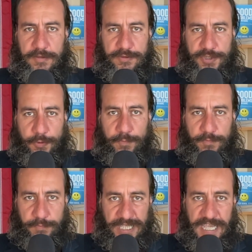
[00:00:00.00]
to
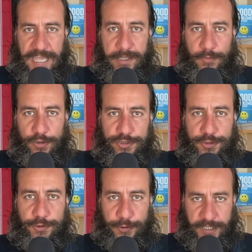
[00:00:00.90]
be able
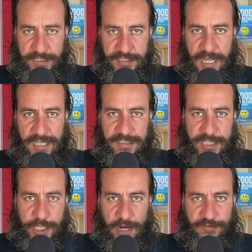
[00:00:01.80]
to criticize
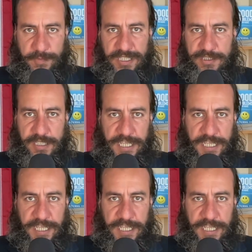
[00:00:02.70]
the government